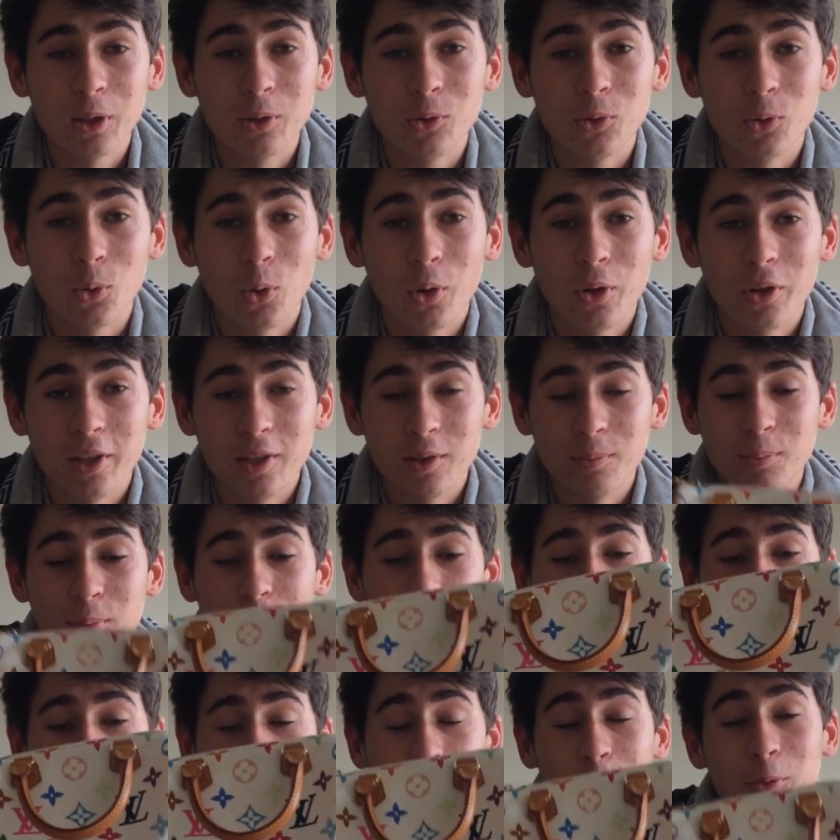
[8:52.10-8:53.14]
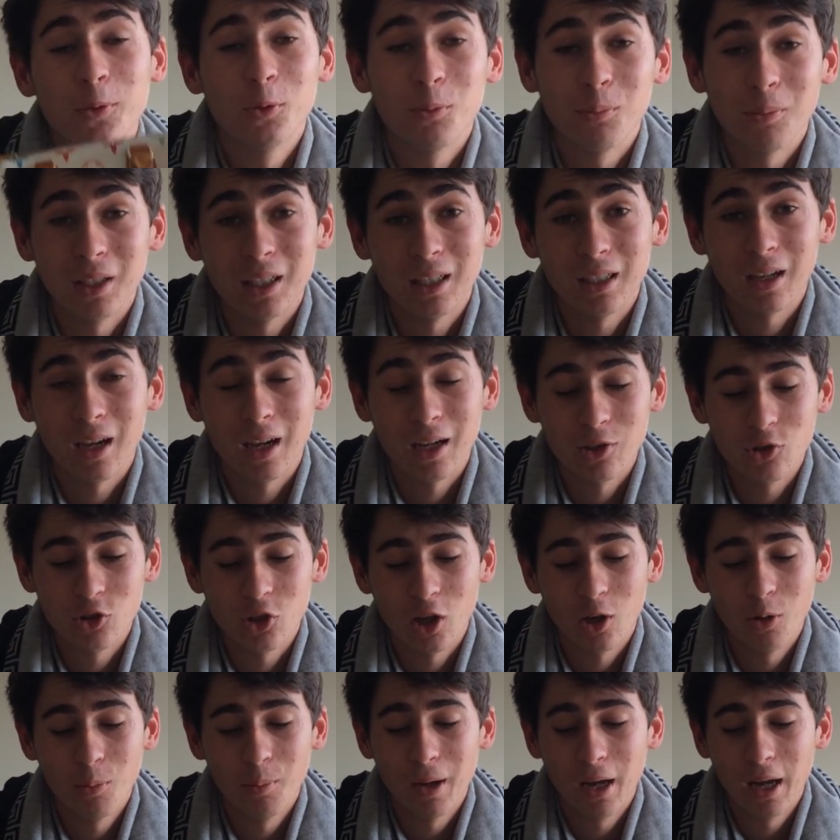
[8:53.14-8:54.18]
you enjoy this beautiful mini
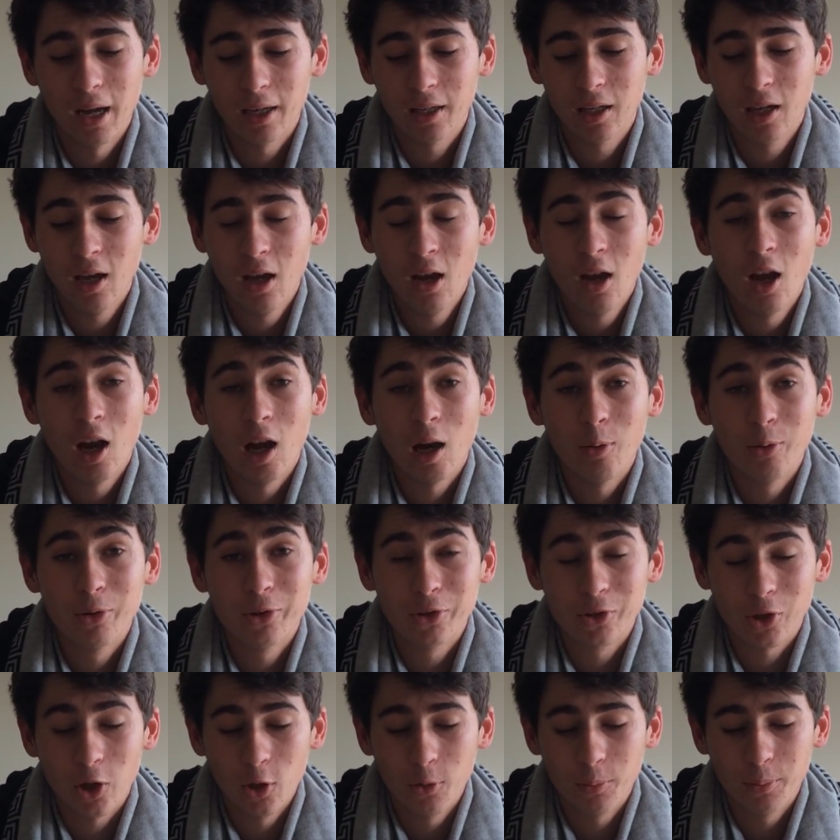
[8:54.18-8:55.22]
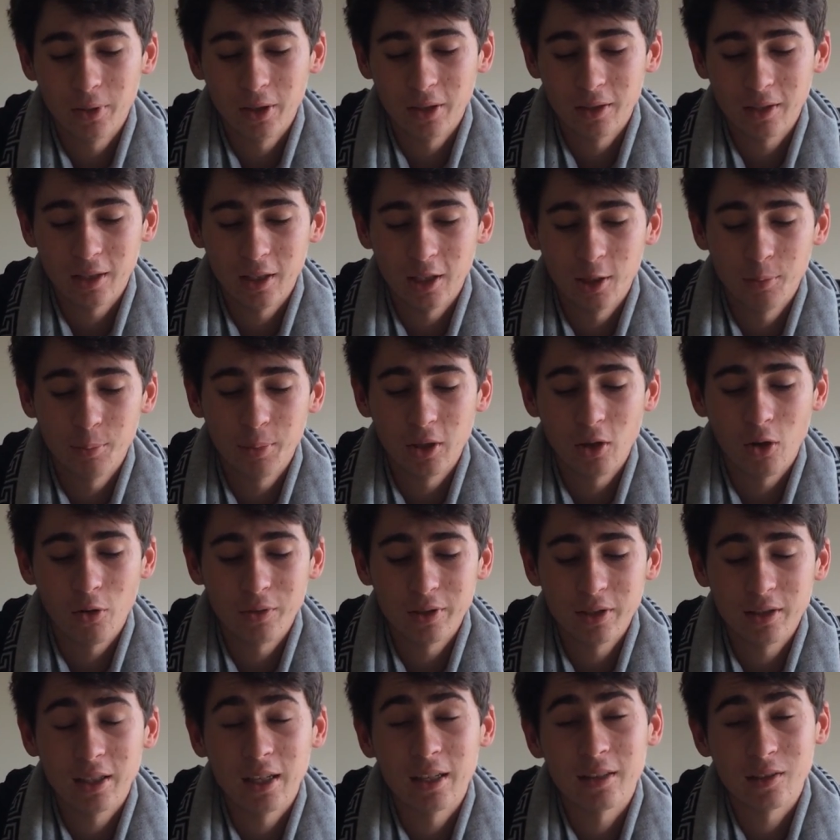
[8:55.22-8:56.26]
HL bag. I will just open it here, but
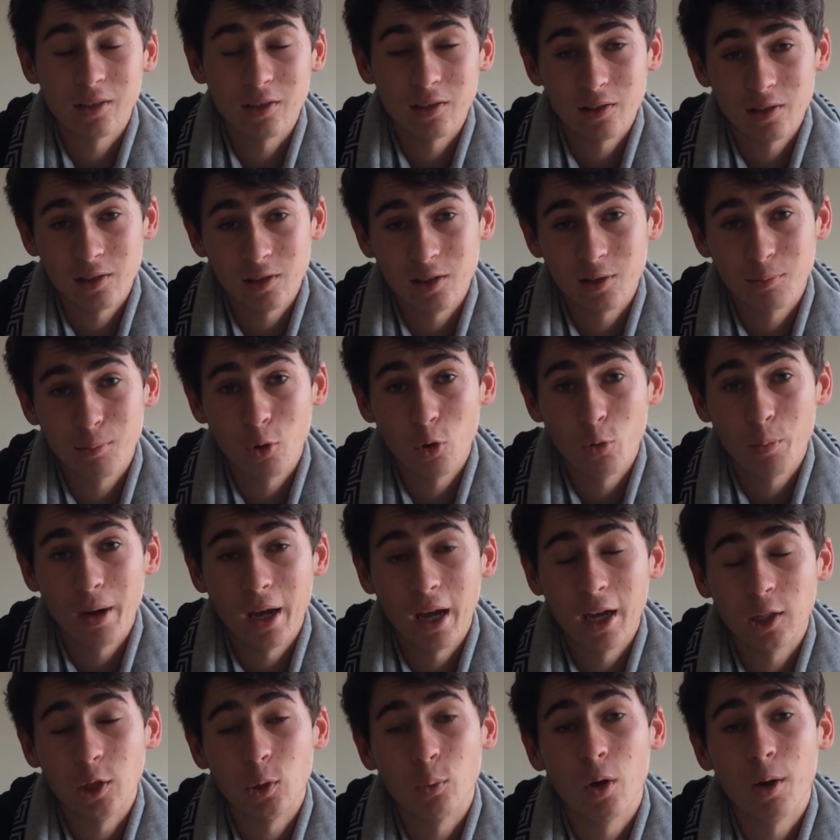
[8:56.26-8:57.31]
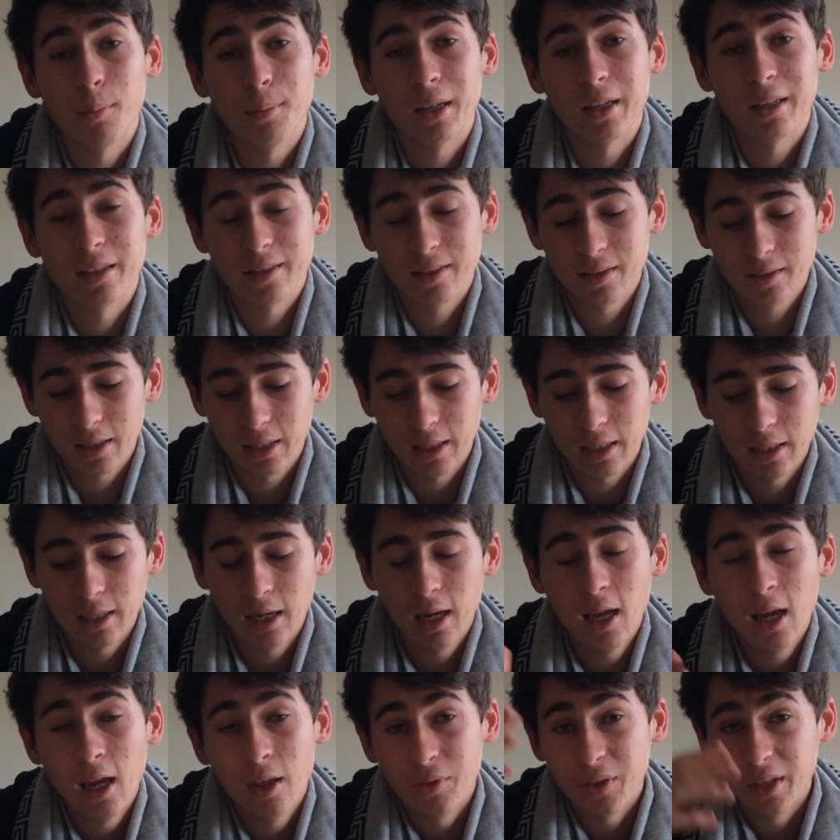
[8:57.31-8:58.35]
obviously as it is a small bag, you won't be able to see
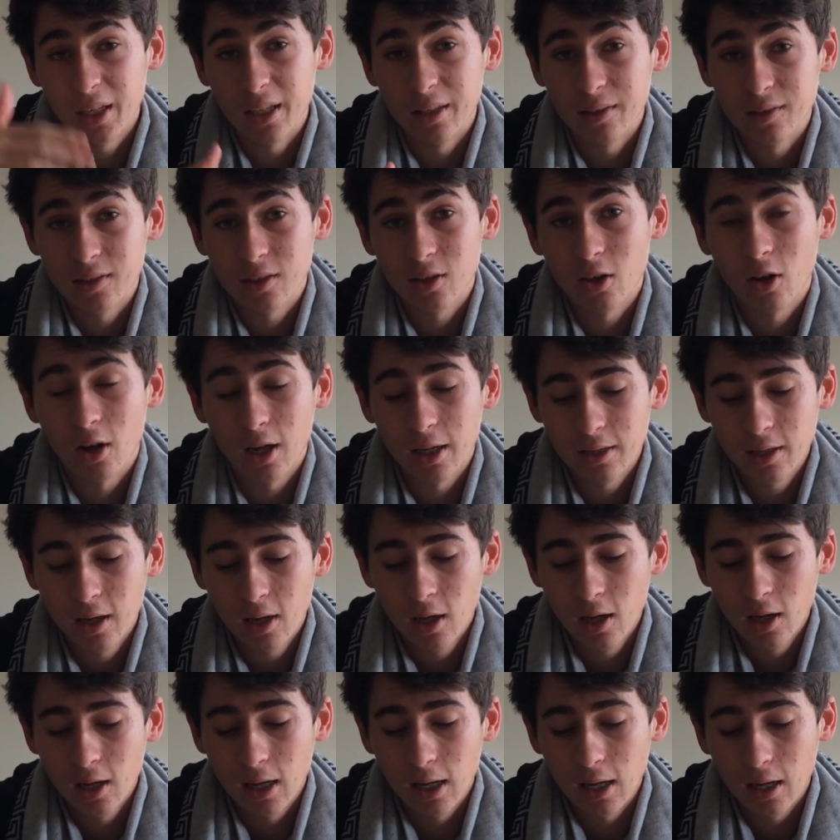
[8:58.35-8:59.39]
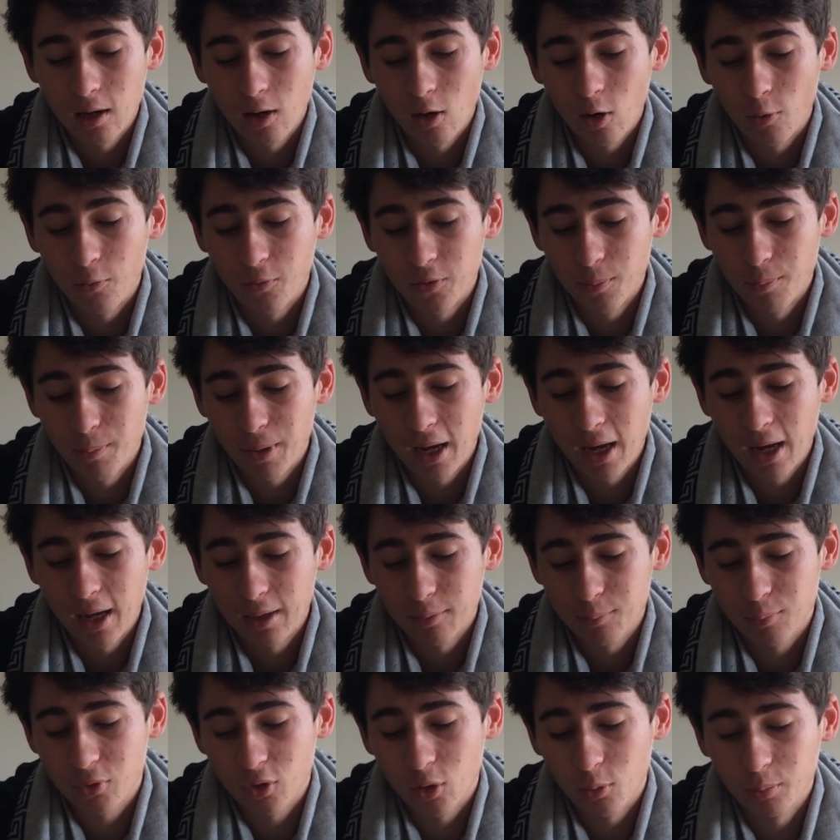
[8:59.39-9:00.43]
the inside of the
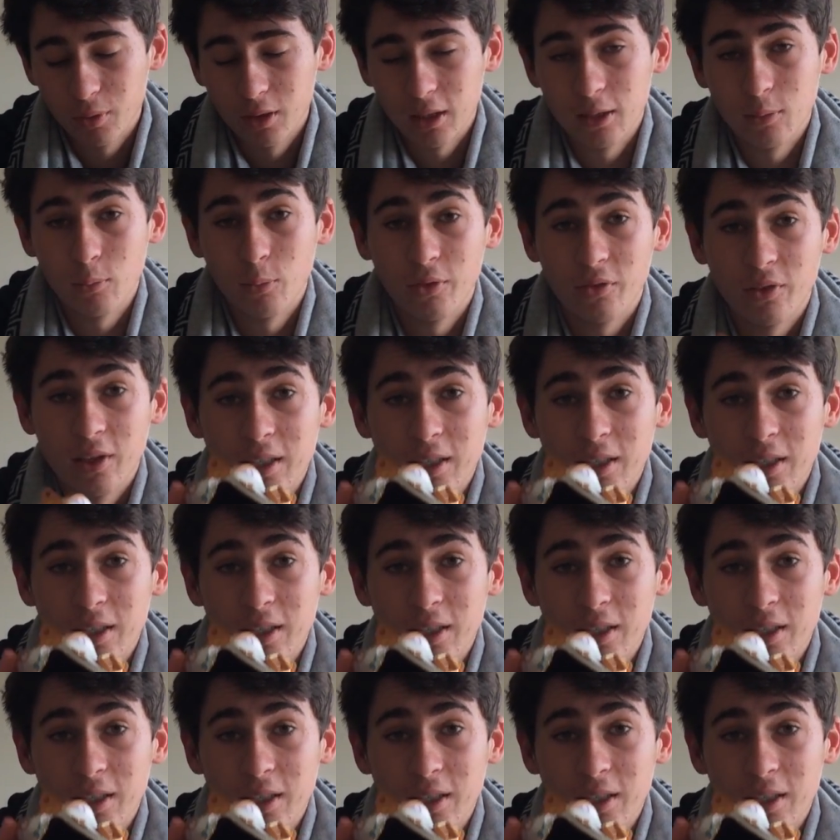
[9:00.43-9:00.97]
bag properly with